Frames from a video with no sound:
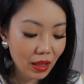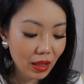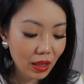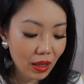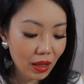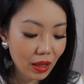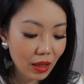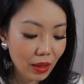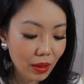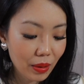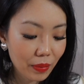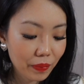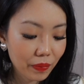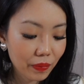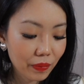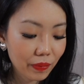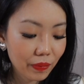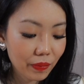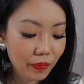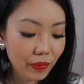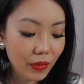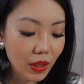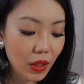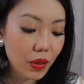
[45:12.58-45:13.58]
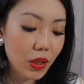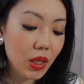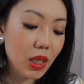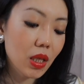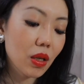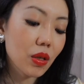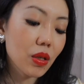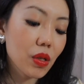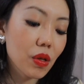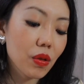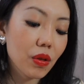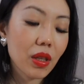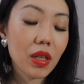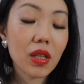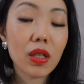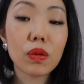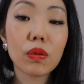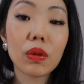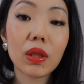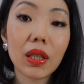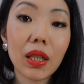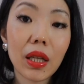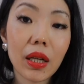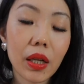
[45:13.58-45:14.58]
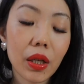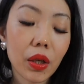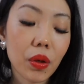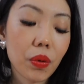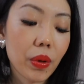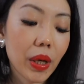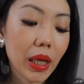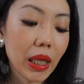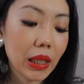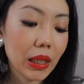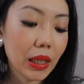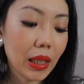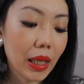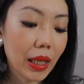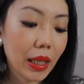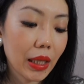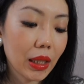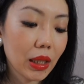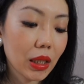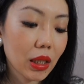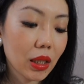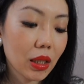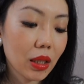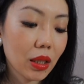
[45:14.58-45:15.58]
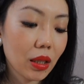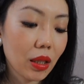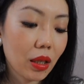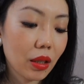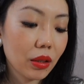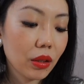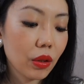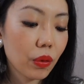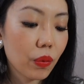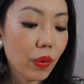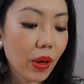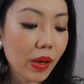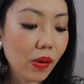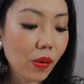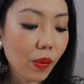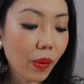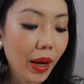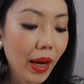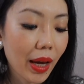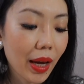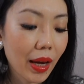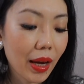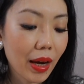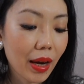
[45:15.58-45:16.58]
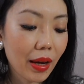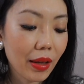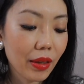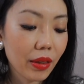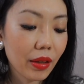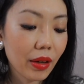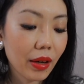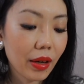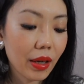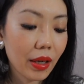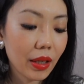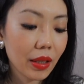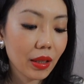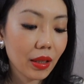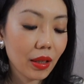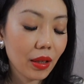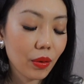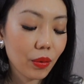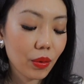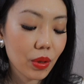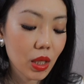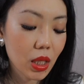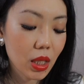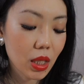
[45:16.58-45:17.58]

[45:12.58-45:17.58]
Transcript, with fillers: Um, there is also this one that I quite liked on the runway. I thought it was